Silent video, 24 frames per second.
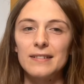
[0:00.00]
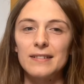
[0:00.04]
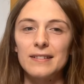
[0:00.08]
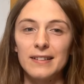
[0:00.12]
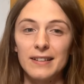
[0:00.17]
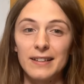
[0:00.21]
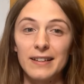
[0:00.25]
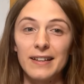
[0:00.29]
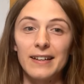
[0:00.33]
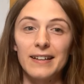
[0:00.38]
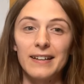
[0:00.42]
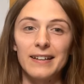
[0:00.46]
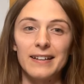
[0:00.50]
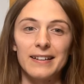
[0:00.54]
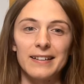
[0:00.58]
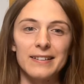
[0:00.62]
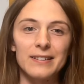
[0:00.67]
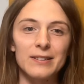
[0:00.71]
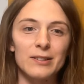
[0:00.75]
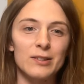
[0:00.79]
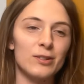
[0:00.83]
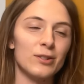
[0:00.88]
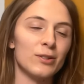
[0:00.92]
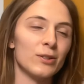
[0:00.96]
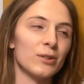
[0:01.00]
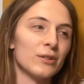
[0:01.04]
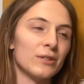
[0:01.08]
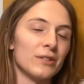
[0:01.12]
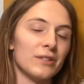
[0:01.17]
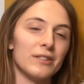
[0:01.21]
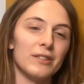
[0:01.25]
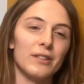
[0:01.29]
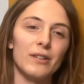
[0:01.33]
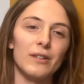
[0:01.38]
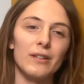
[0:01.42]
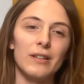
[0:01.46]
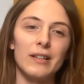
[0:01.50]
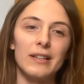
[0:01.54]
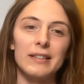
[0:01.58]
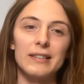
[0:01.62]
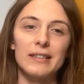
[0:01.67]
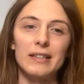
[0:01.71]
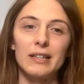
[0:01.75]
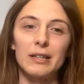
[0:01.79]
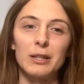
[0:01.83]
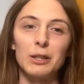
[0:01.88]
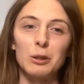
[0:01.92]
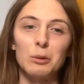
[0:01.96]
Yeah, sure. So, like
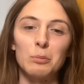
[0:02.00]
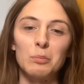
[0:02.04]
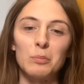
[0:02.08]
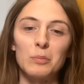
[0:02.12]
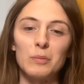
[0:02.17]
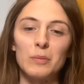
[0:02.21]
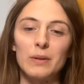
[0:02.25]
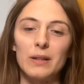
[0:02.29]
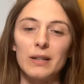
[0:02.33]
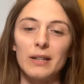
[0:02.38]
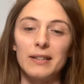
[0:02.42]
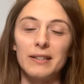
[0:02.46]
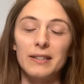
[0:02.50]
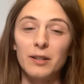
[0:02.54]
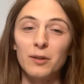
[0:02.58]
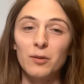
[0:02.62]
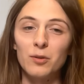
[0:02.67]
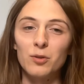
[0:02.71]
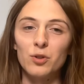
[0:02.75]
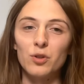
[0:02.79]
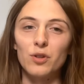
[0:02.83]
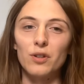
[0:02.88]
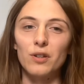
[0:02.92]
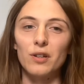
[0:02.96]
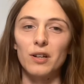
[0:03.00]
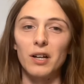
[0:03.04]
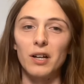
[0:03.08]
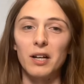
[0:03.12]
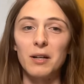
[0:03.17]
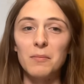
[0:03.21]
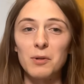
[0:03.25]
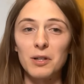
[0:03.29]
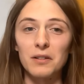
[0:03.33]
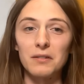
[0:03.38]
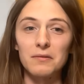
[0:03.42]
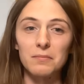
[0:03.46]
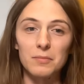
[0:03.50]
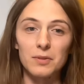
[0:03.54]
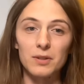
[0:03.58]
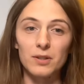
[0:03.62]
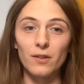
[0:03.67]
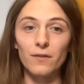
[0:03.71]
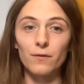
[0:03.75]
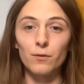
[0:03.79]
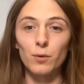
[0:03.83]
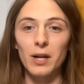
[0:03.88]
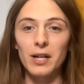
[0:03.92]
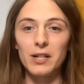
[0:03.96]
um, at TLDraw, I'm a
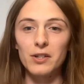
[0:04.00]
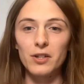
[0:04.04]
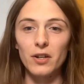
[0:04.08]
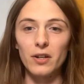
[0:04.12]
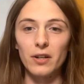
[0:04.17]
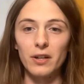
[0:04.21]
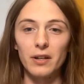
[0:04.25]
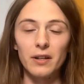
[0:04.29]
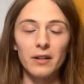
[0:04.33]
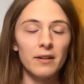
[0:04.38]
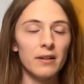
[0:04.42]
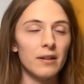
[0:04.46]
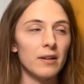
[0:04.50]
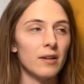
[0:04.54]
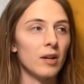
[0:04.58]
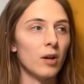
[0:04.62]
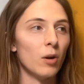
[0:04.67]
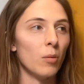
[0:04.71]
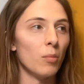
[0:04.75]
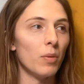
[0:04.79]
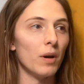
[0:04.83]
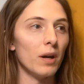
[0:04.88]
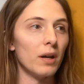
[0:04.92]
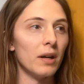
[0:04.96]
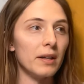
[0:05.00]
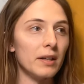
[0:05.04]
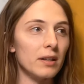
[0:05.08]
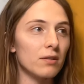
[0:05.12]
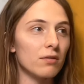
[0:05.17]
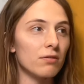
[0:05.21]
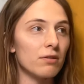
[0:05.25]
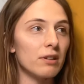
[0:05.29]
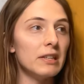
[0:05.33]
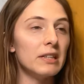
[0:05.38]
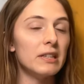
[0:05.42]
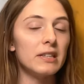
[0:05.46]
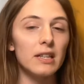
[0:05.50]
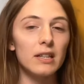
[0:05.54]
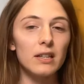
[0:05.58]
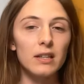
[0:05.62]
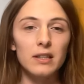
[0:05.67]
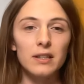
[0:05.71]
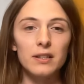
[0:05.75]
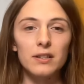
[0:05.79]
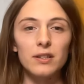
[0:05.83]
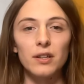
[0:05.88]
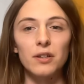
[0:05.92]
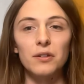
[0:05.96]
software engineer, but increasingly
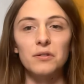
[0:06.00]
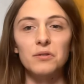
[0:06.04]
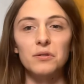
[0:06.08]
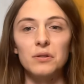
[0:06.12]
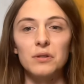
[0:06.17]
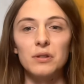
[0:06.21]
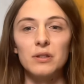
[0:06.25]
so,